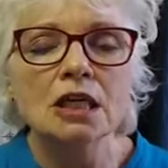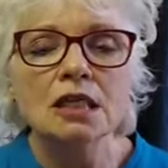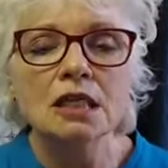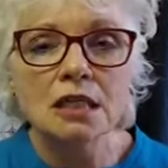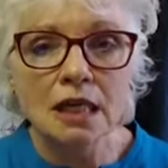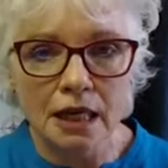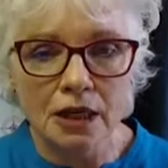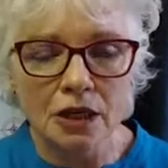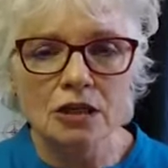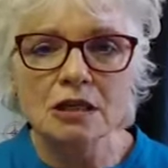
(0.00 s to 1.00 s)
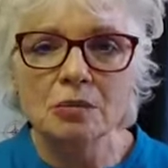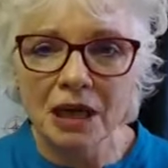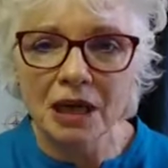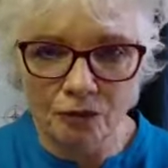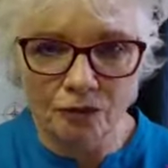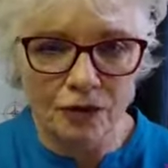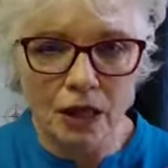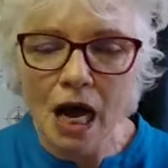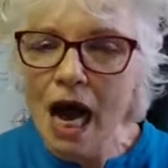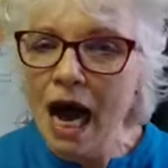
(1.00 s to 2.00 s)
desire to be
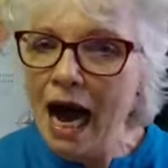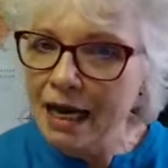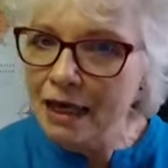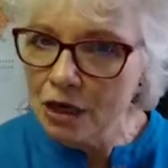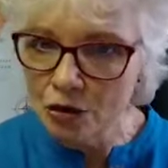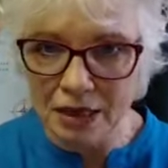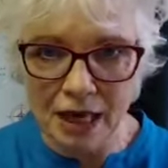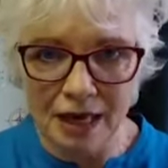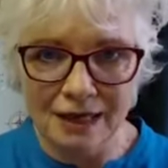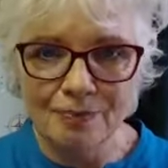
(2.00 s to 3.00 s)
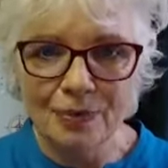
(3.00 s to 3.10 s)
helpful. I know that.